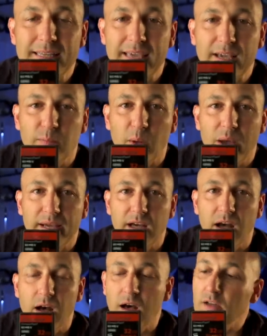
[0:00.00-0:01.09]
gigabyte
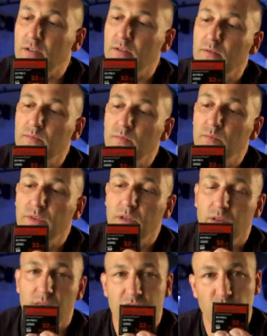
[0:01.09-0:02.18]
card,
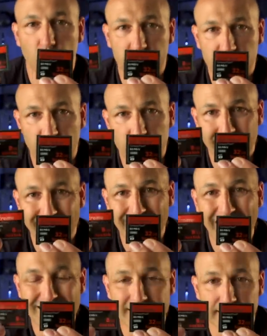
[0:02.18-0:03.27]
and this one is only an
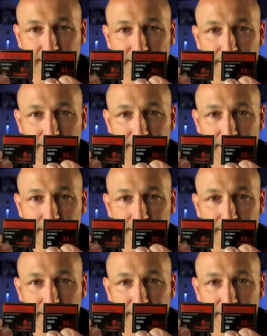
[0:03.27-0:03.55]
8